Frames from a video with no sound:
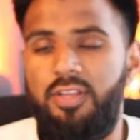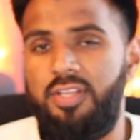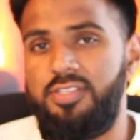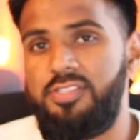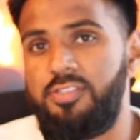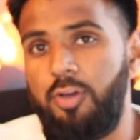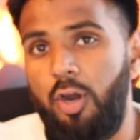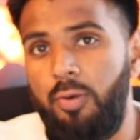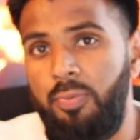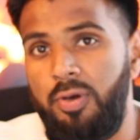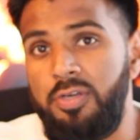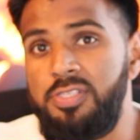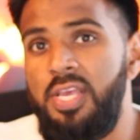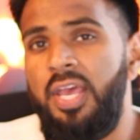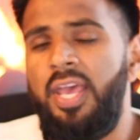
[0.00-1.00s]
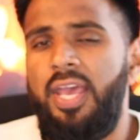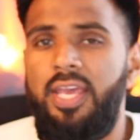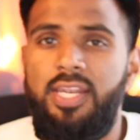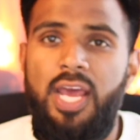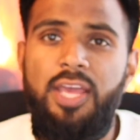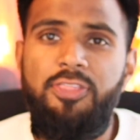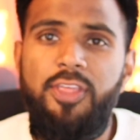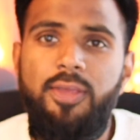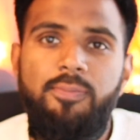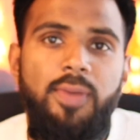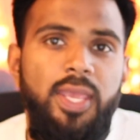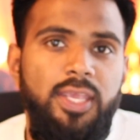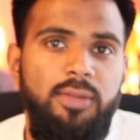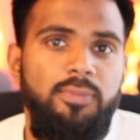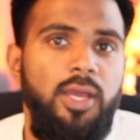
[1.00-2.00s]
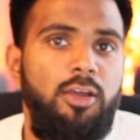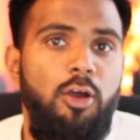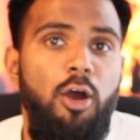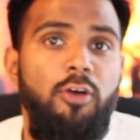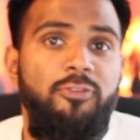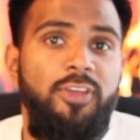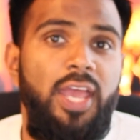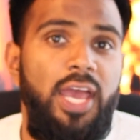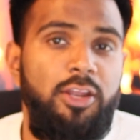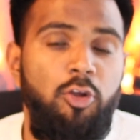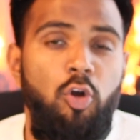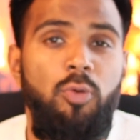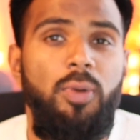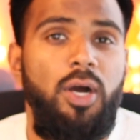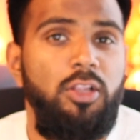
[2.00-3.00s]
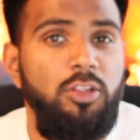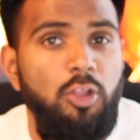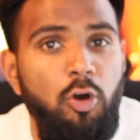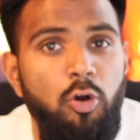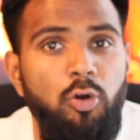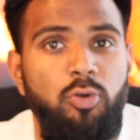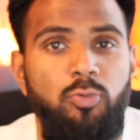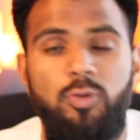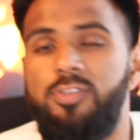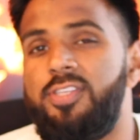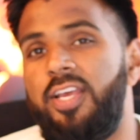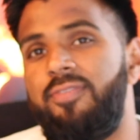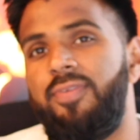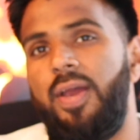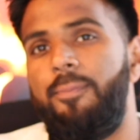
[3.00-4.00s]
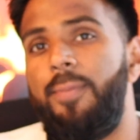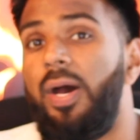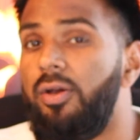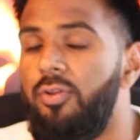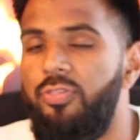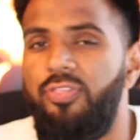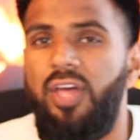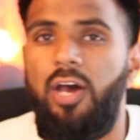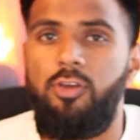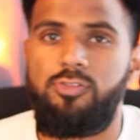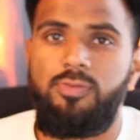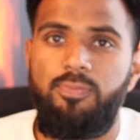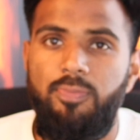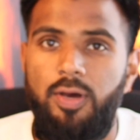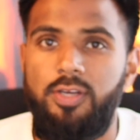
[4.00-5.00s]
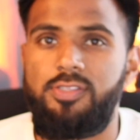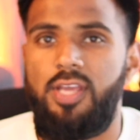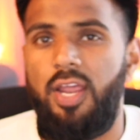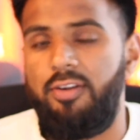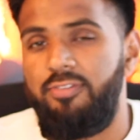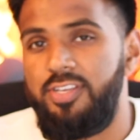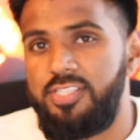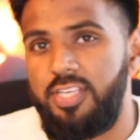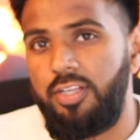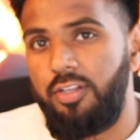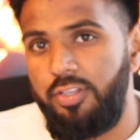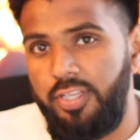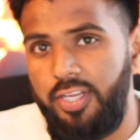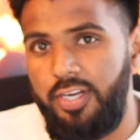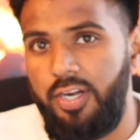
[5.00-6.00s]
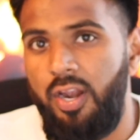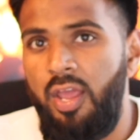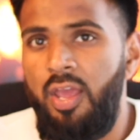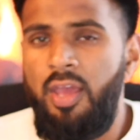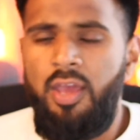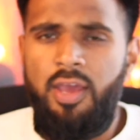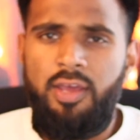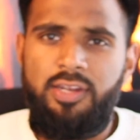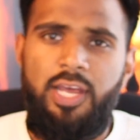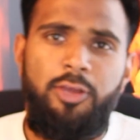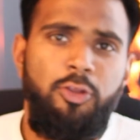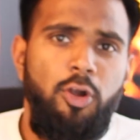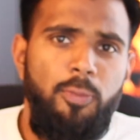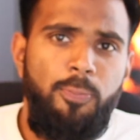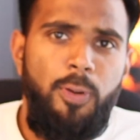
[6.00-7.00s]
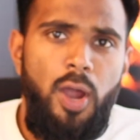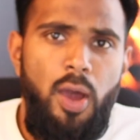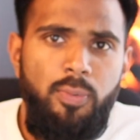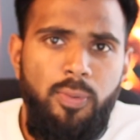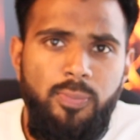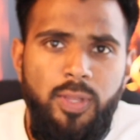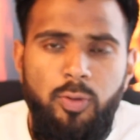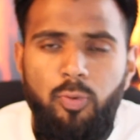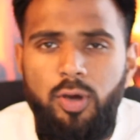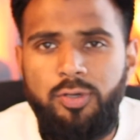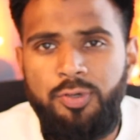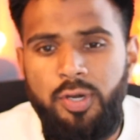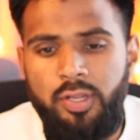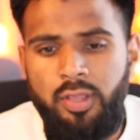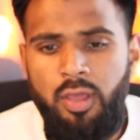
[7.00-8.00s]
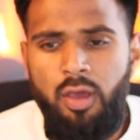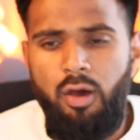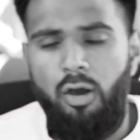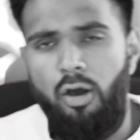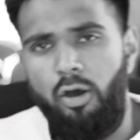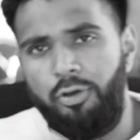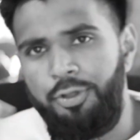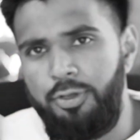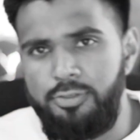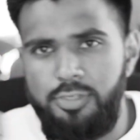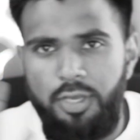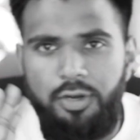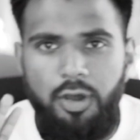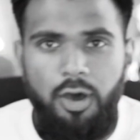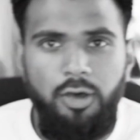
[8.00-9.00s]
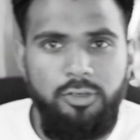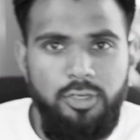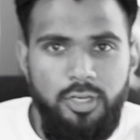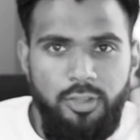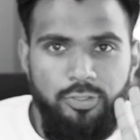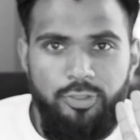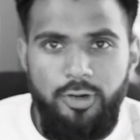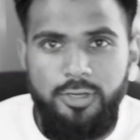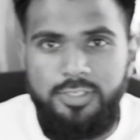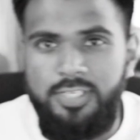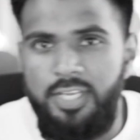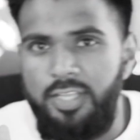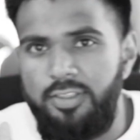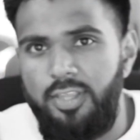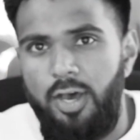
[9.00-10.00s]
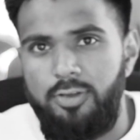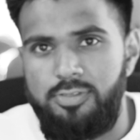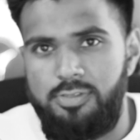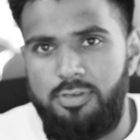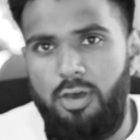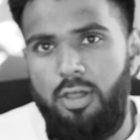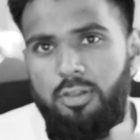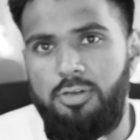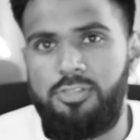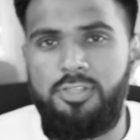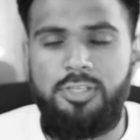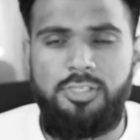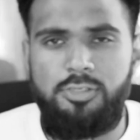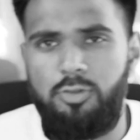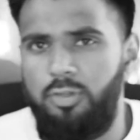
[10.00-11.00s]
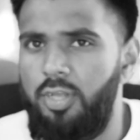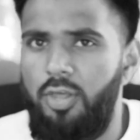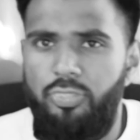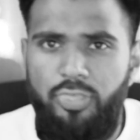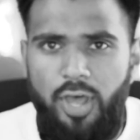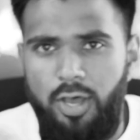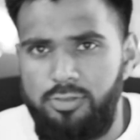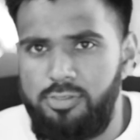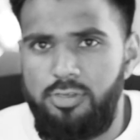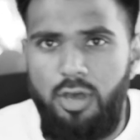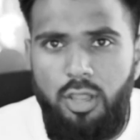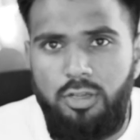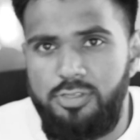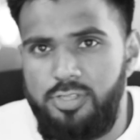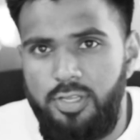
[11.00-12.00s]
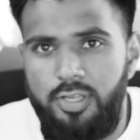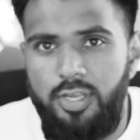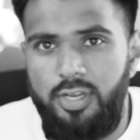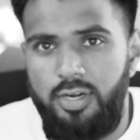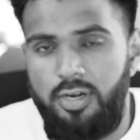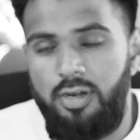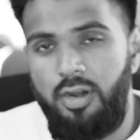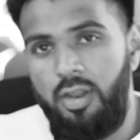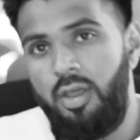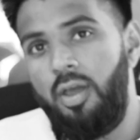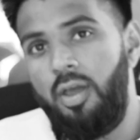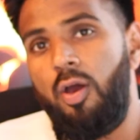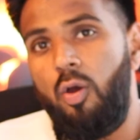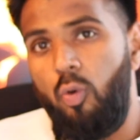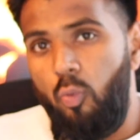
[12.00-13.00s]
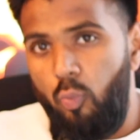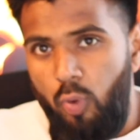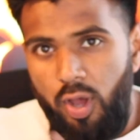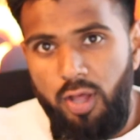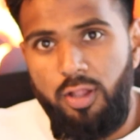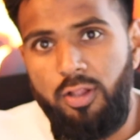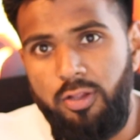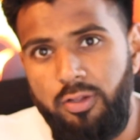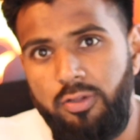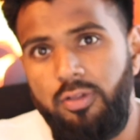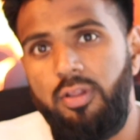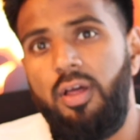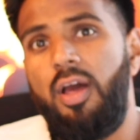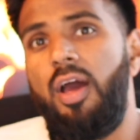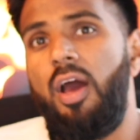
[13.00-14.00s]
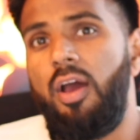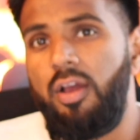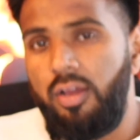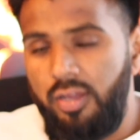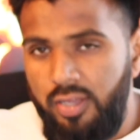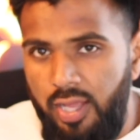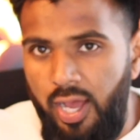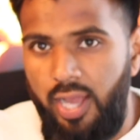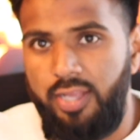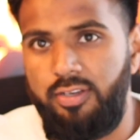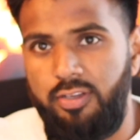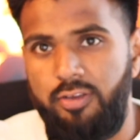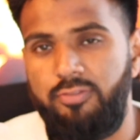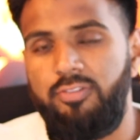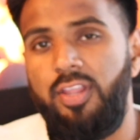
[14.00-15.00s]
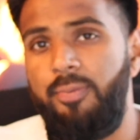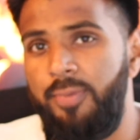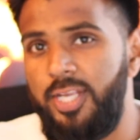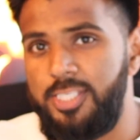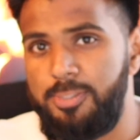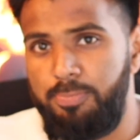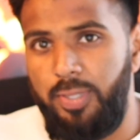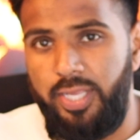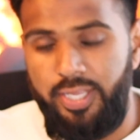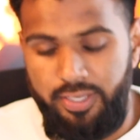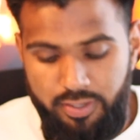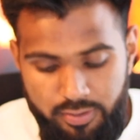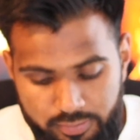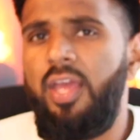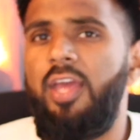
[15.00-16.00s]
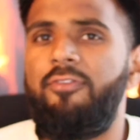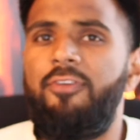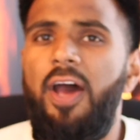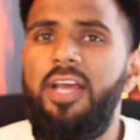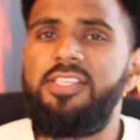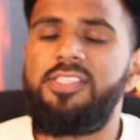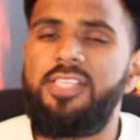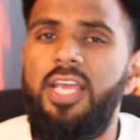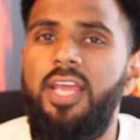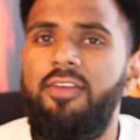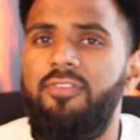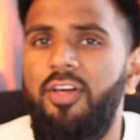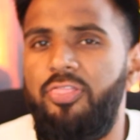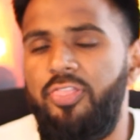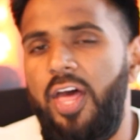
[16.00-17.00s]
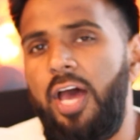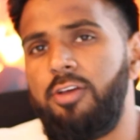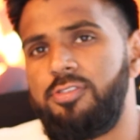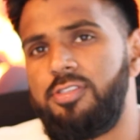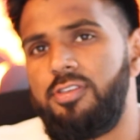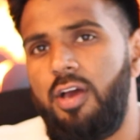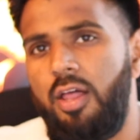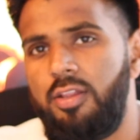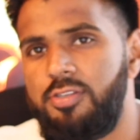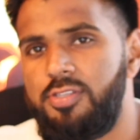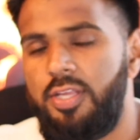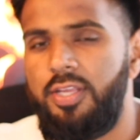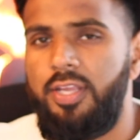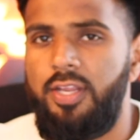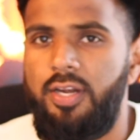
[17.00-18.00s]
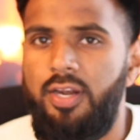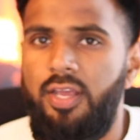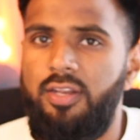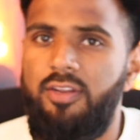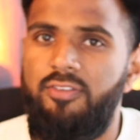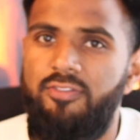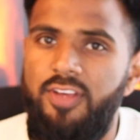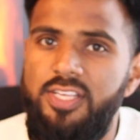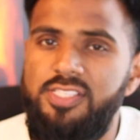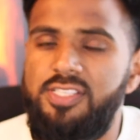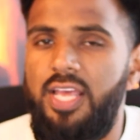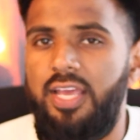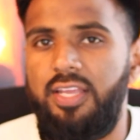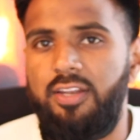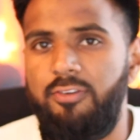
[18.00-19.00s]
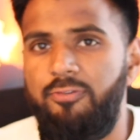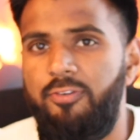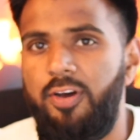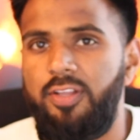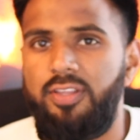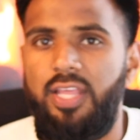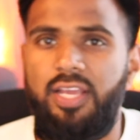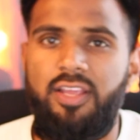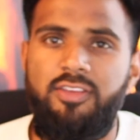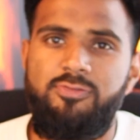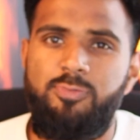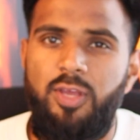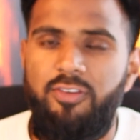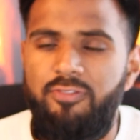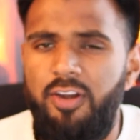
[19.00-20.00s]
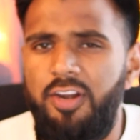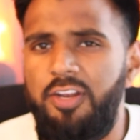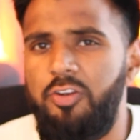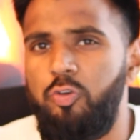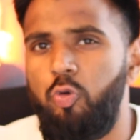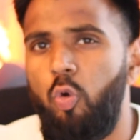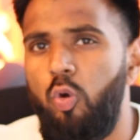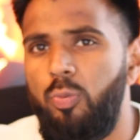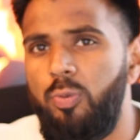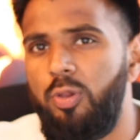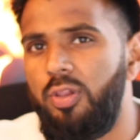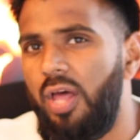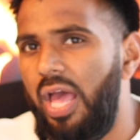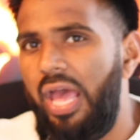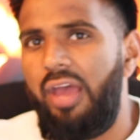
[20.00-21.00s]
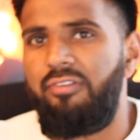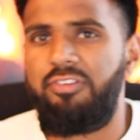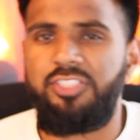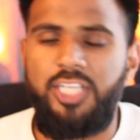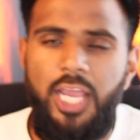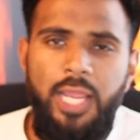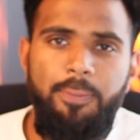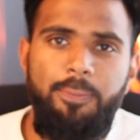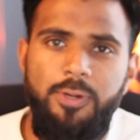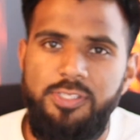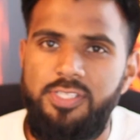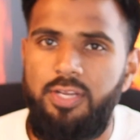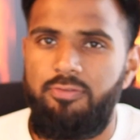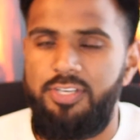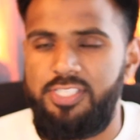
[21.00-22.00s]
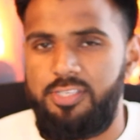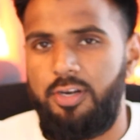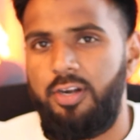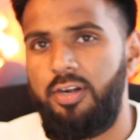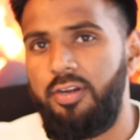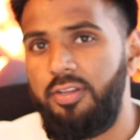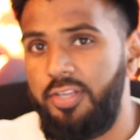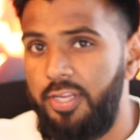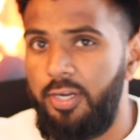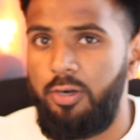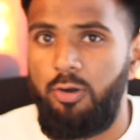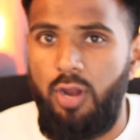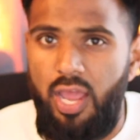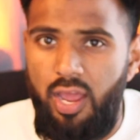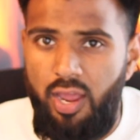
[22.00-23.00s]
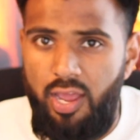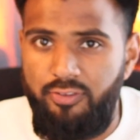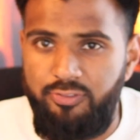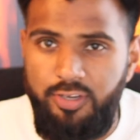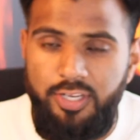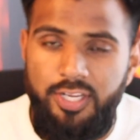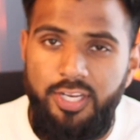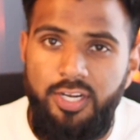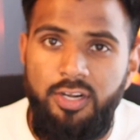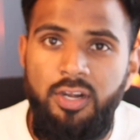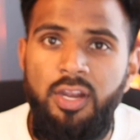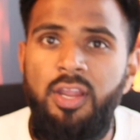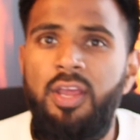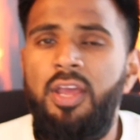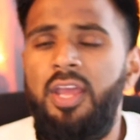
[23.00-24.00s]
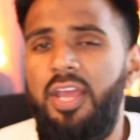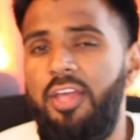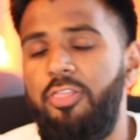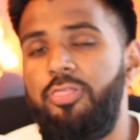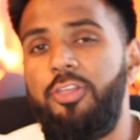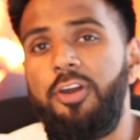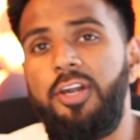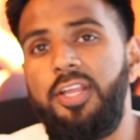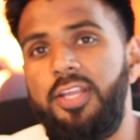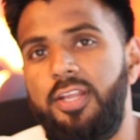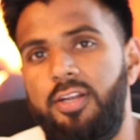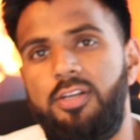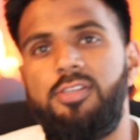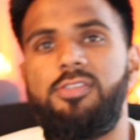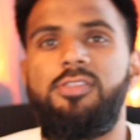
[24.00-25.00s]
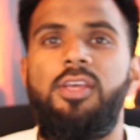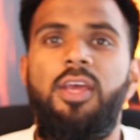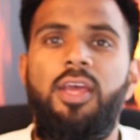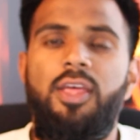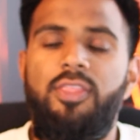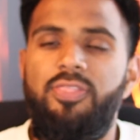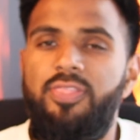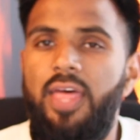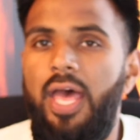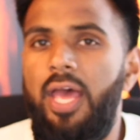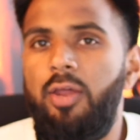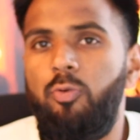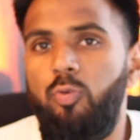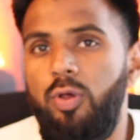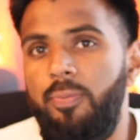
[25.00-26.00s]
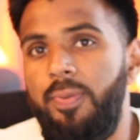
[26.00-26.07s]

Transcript: in Starbucks, and I think making my coffee at home alone will save me about $1,000 every single year. Now you're probably wondering, oh, you said $113,000. This is only $1,000 a year. Well, kind of. Let me explain. If I save $1,000 a year and invest that in a fund that gives me a very normal average 8% return year after year, in 30 years, that will